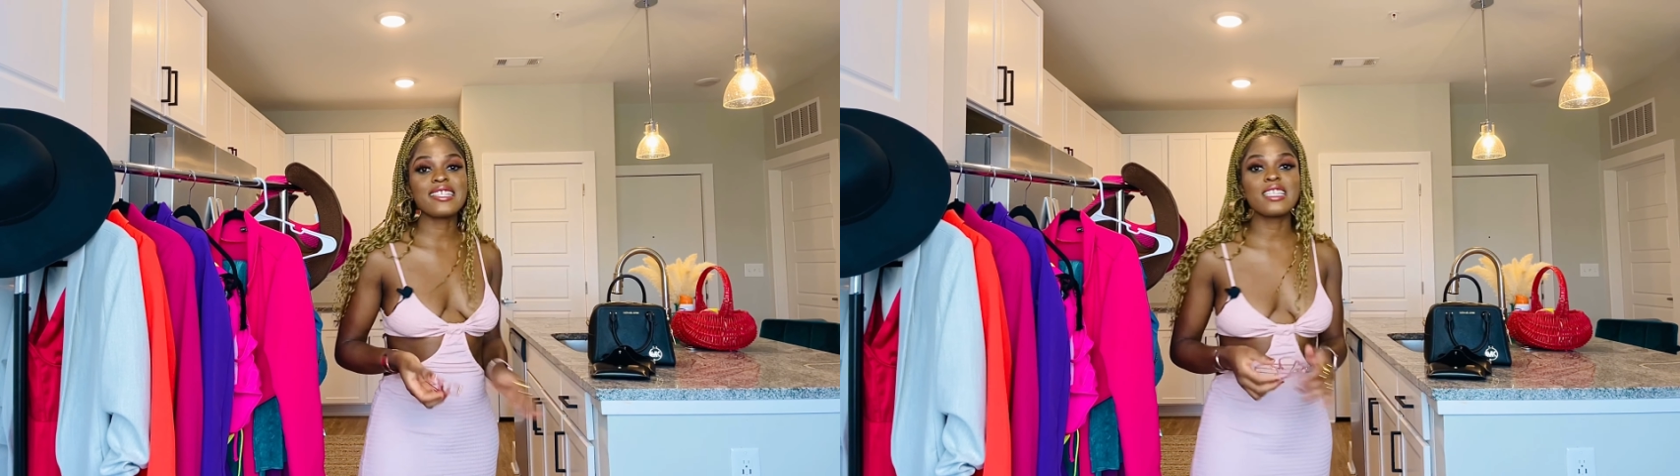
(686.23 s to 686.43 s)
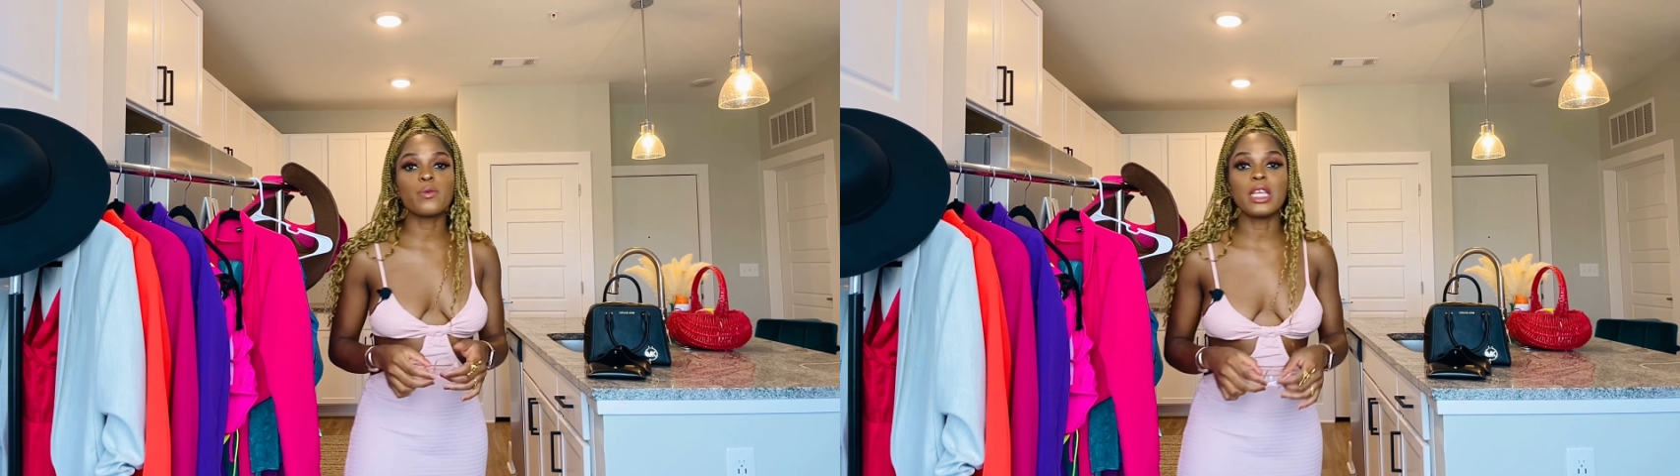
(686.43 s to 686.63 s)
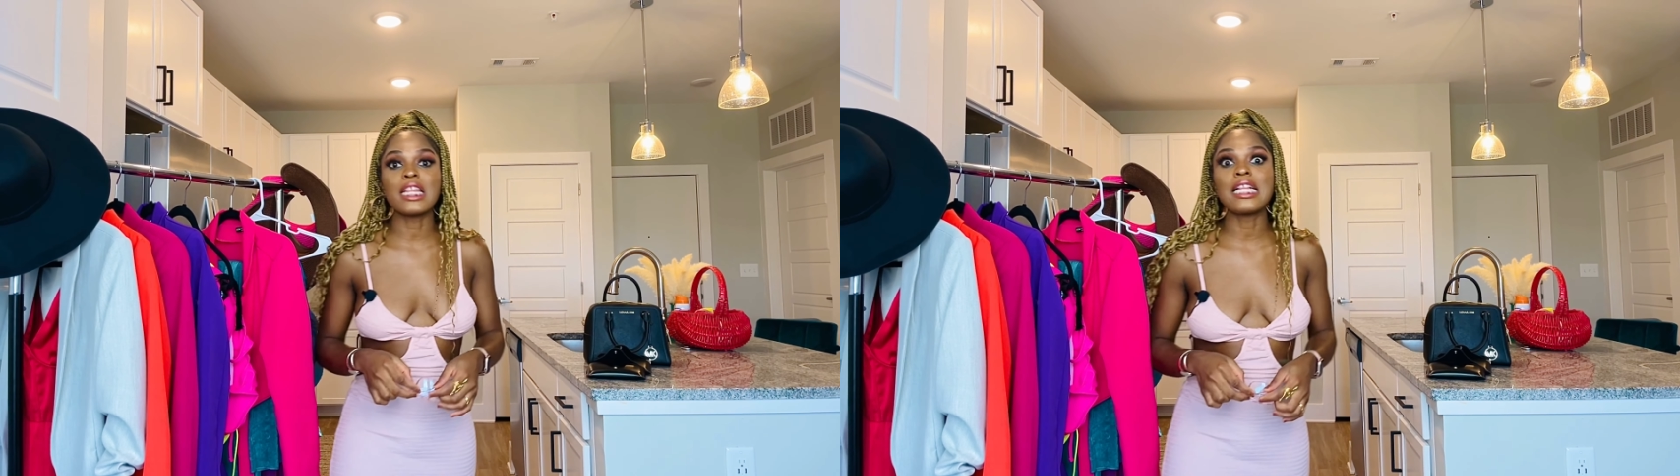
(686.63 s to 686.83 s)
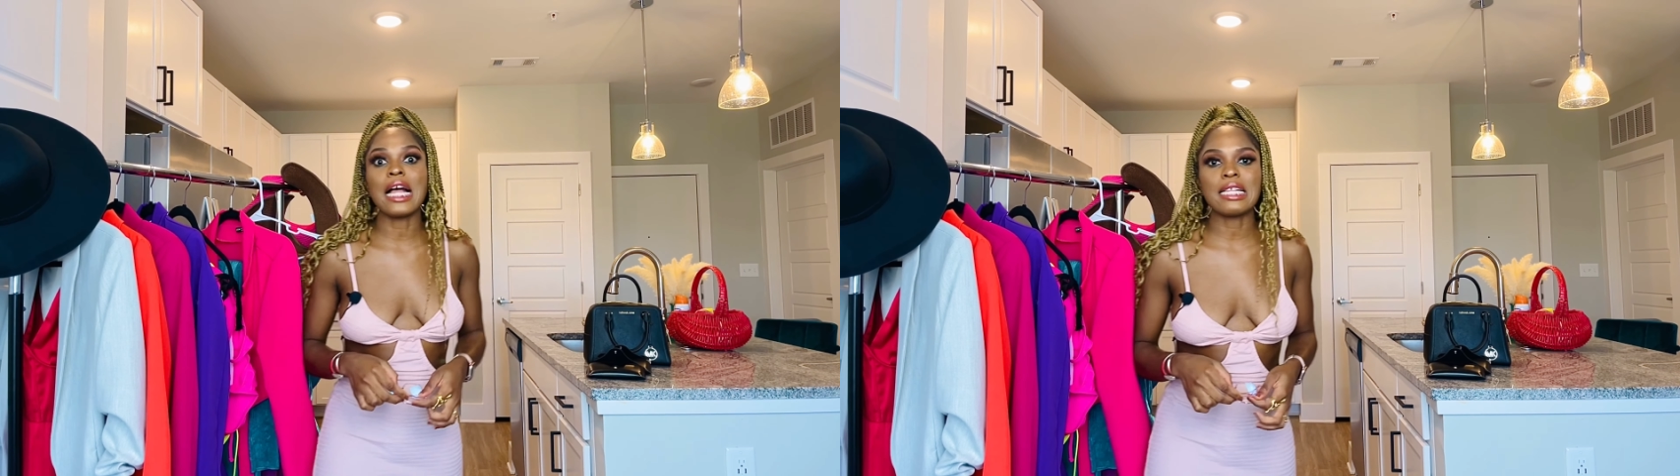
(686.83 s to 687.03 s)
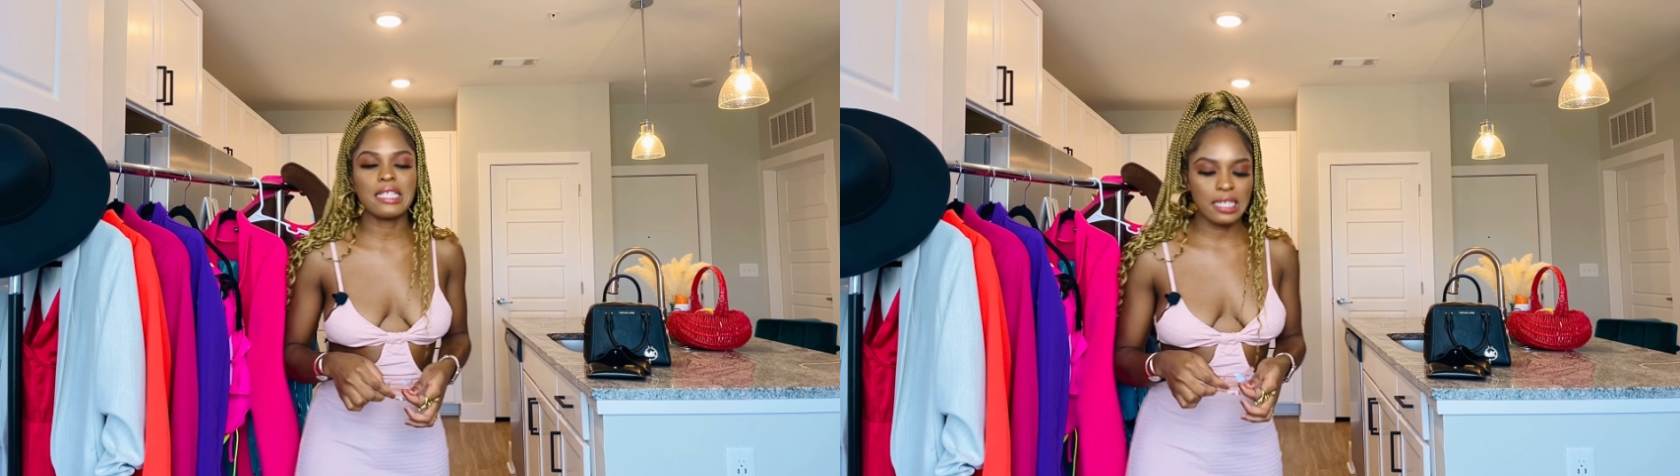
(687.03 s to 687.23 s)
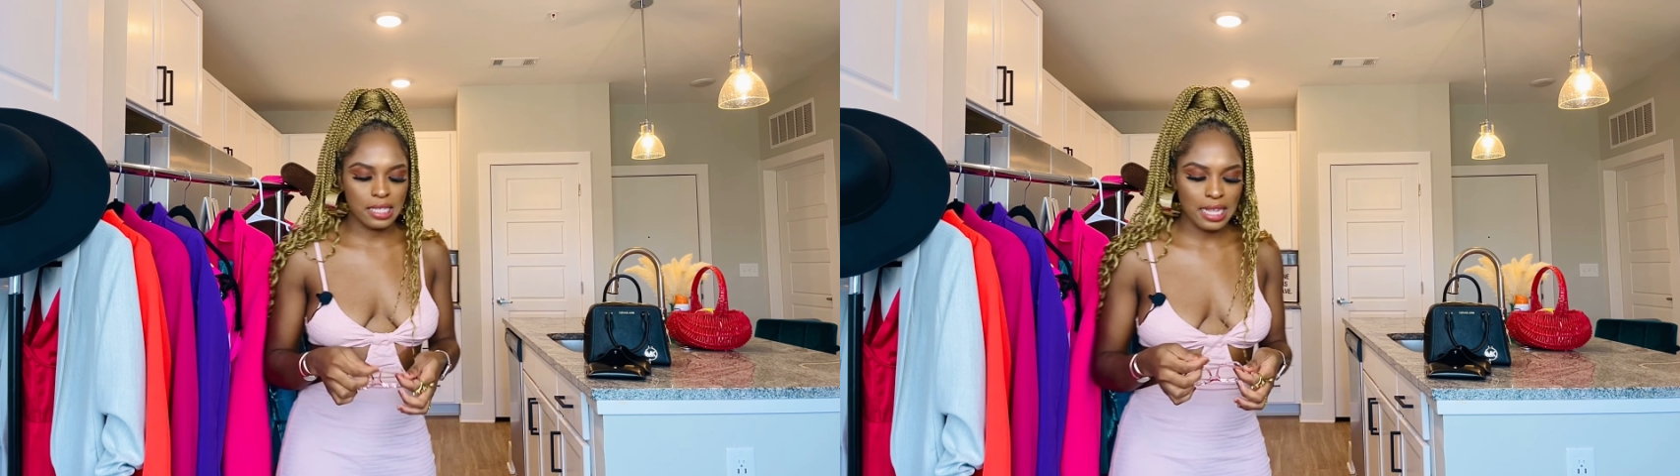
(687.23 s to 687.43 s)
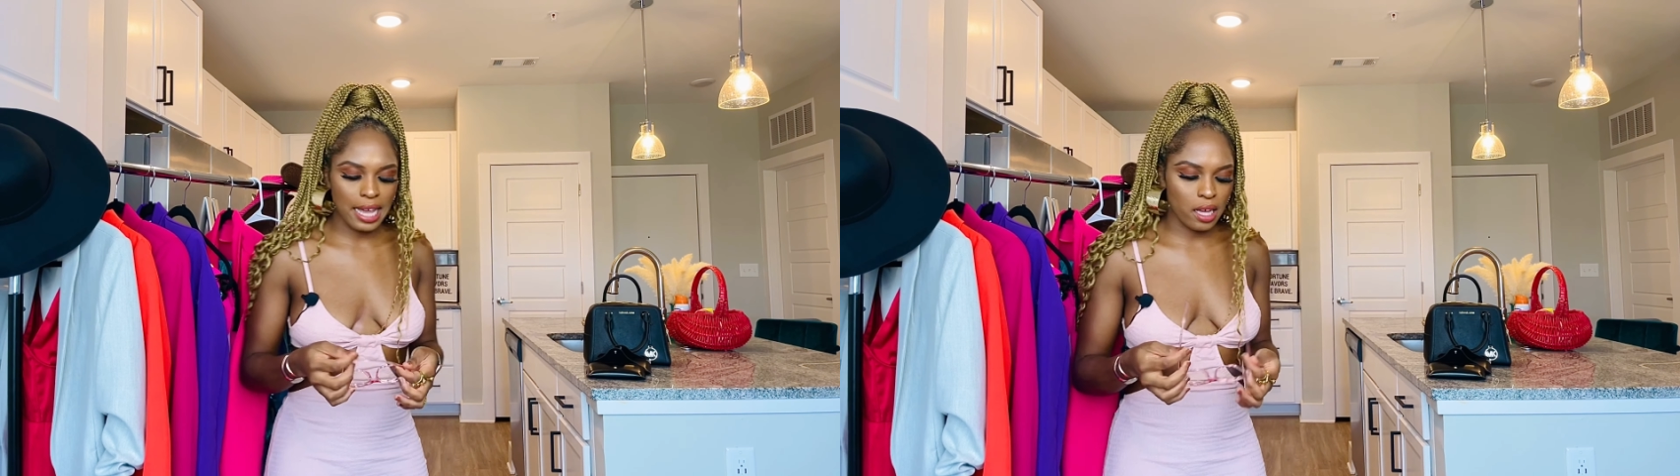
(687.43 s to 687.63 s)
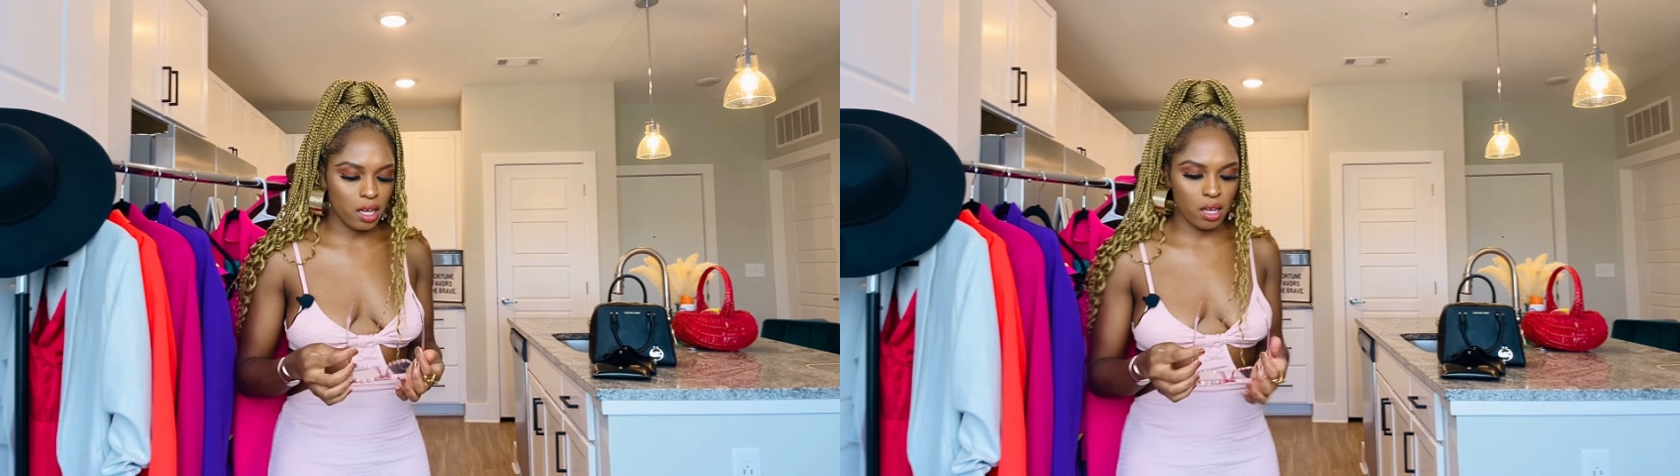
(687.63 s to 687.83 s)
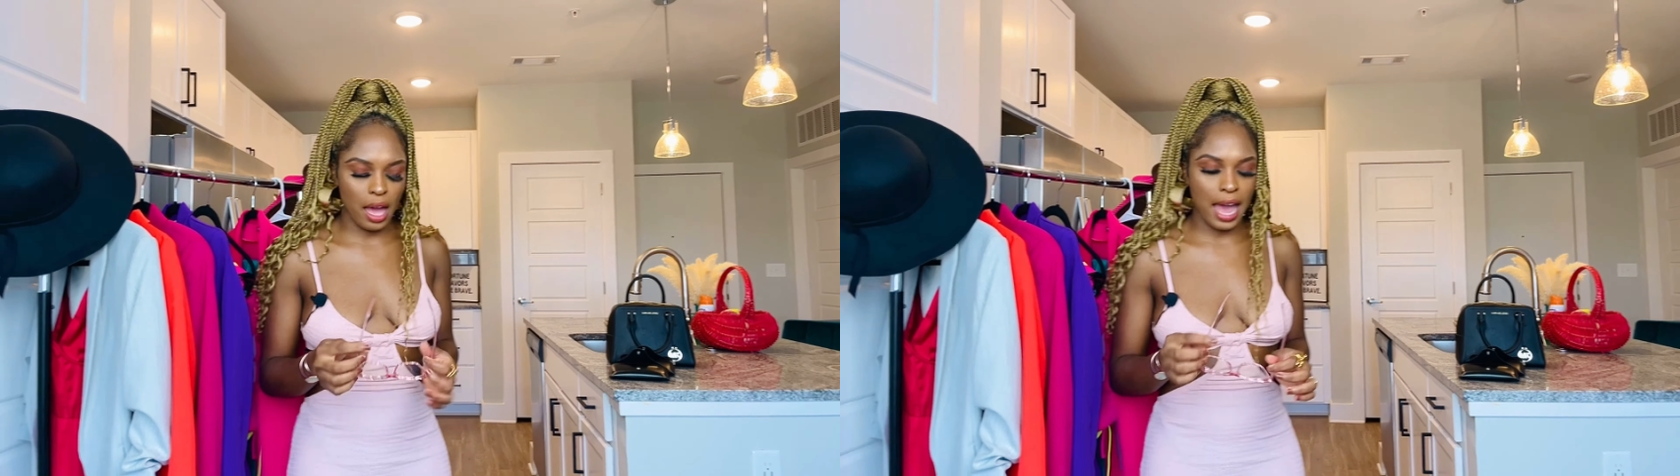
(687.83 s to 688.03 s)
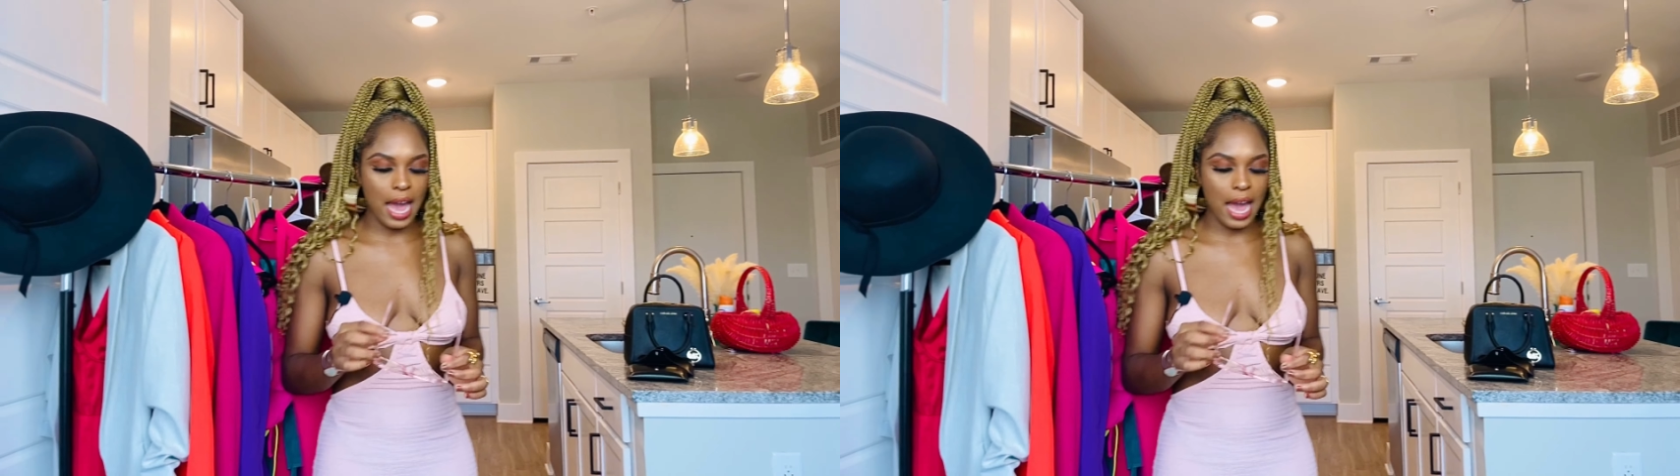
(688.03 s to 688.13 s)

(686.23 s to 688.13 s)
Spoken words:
with glasses. Like I